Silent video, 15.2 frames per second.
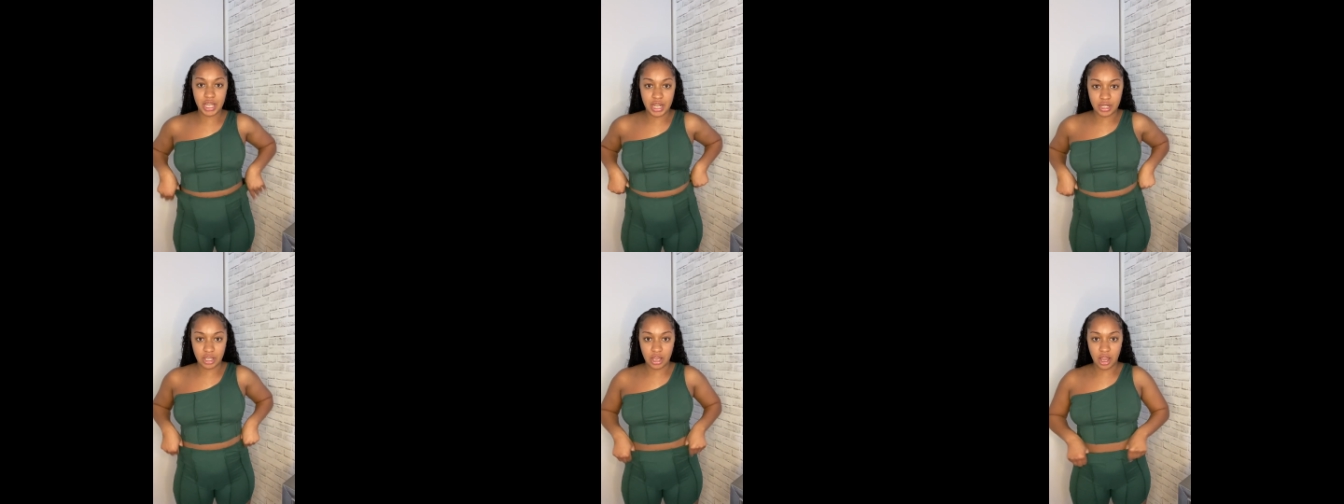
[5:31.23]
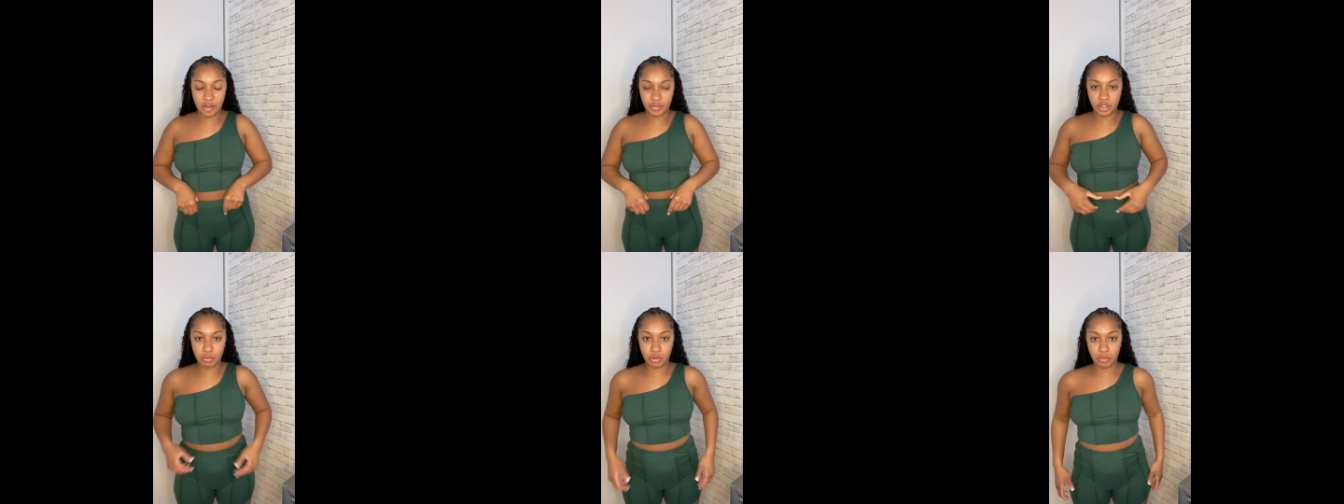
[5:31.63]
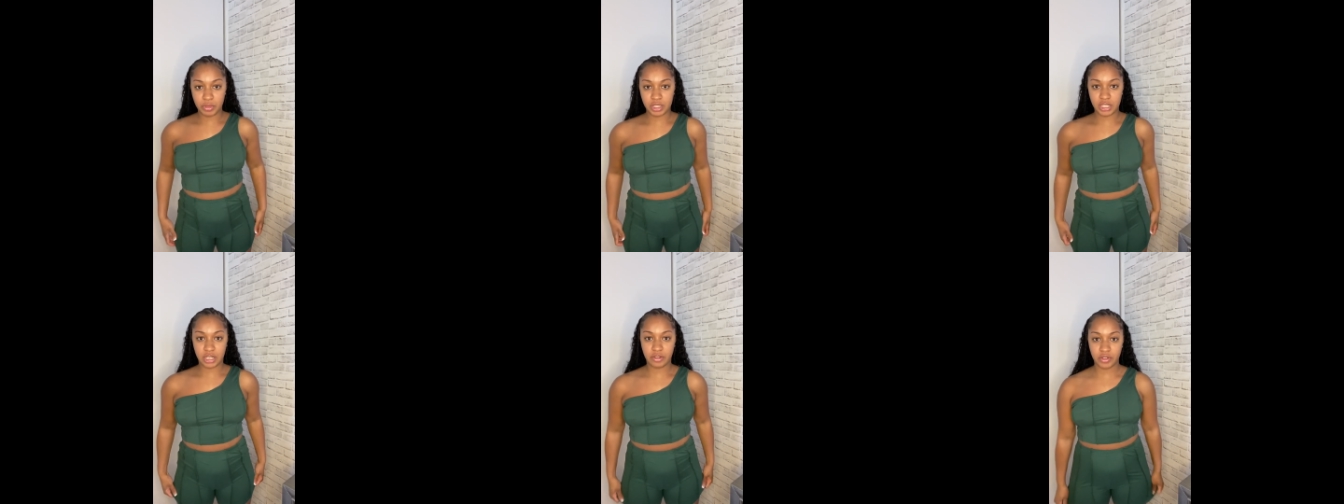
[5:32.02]
and comfortable
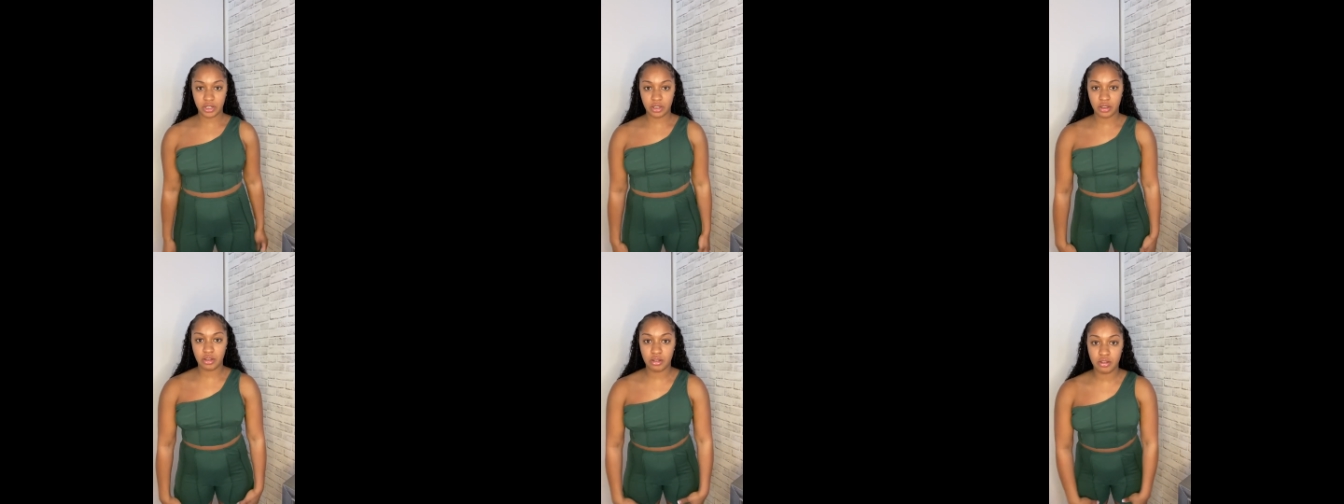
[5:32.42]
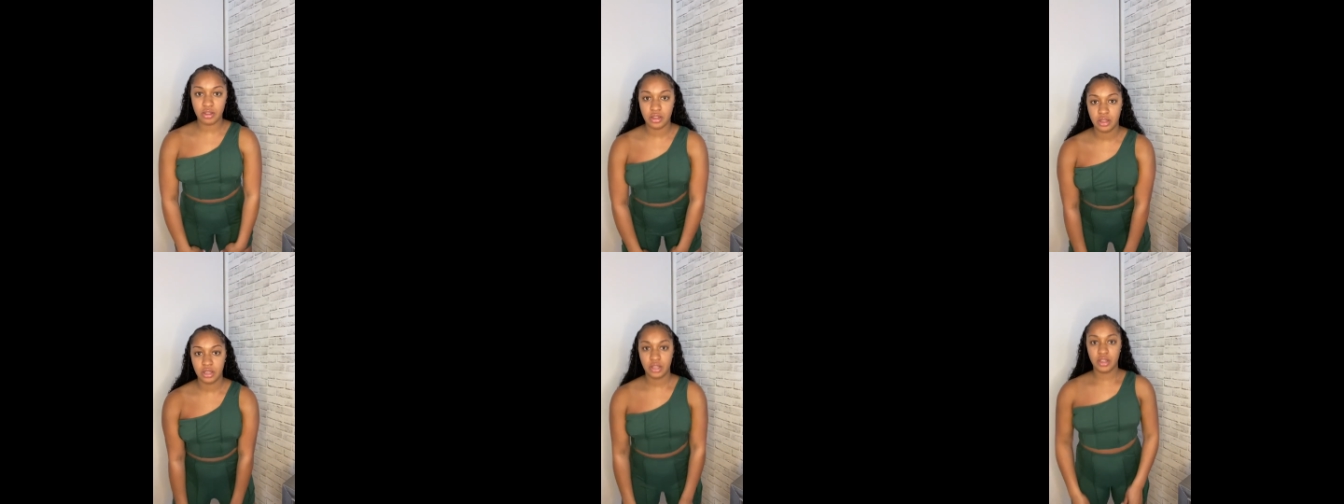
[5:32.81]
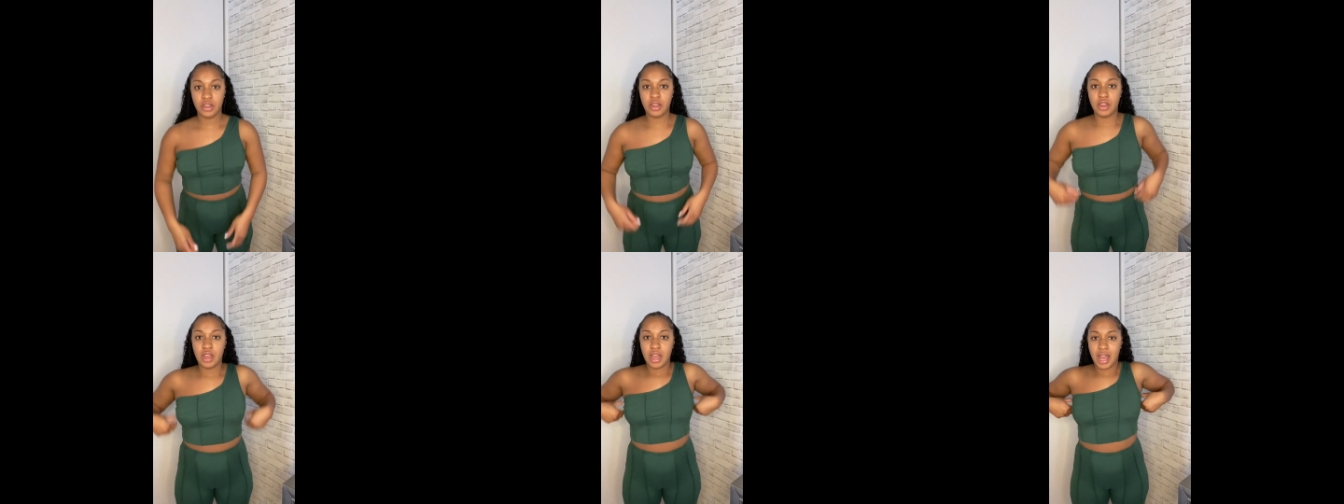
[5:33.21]
material.
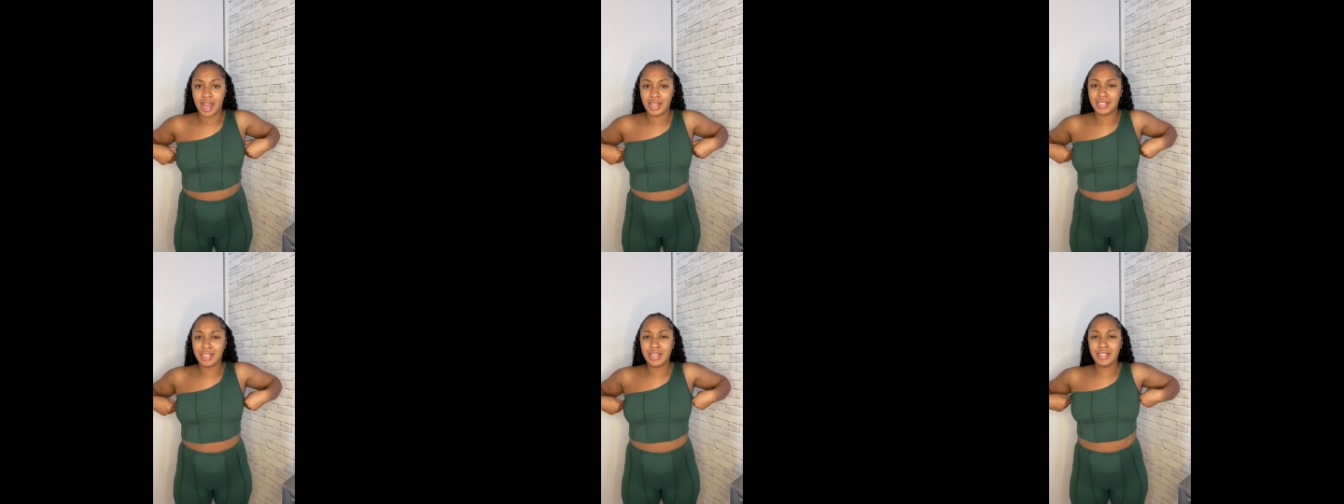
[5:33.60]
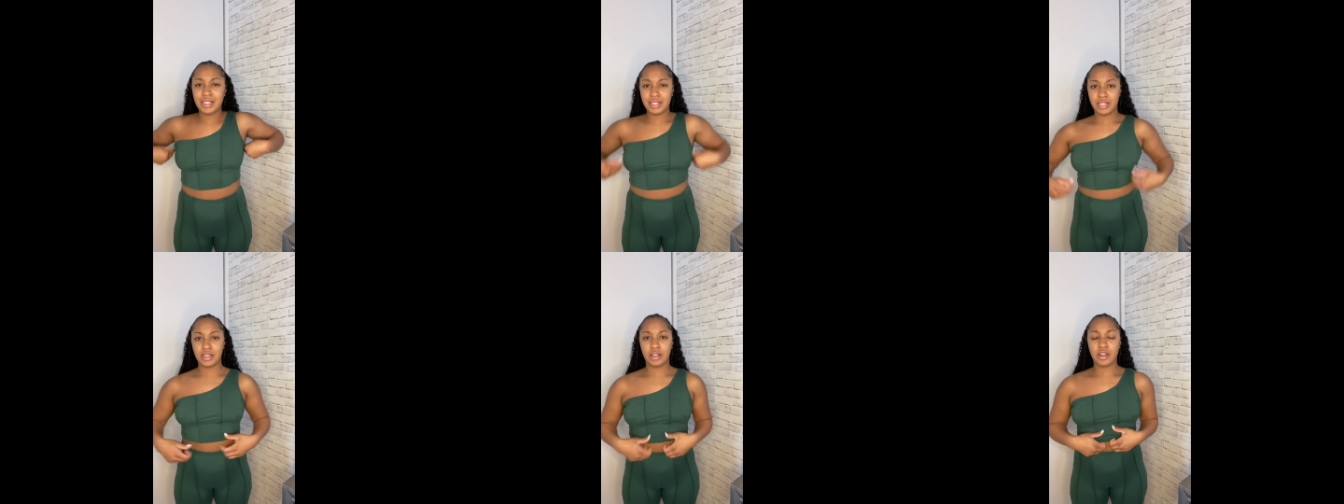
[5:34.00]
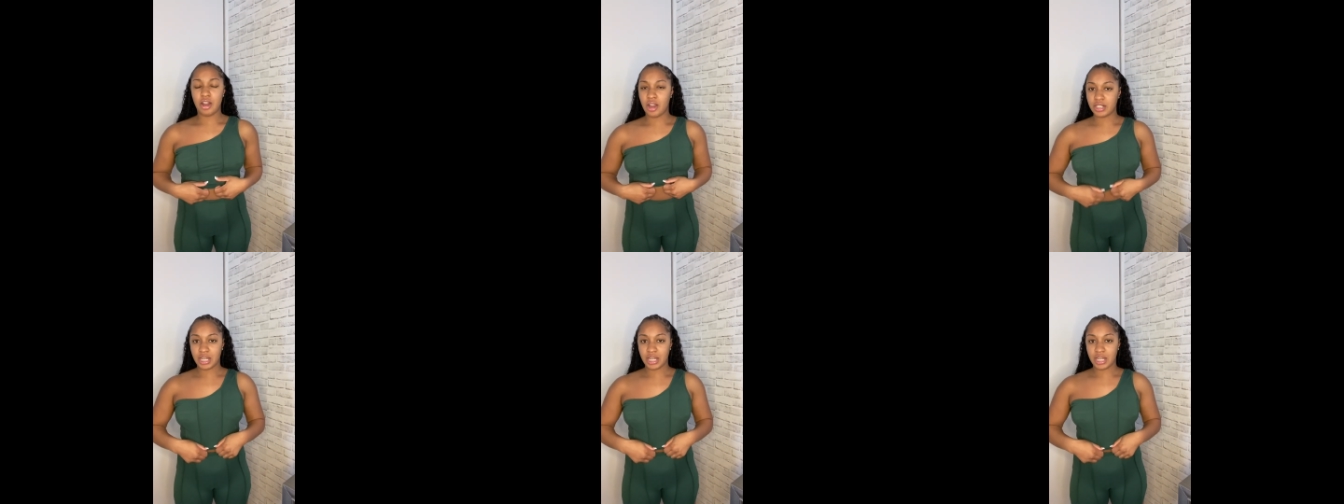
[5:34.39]
I did get this in a large.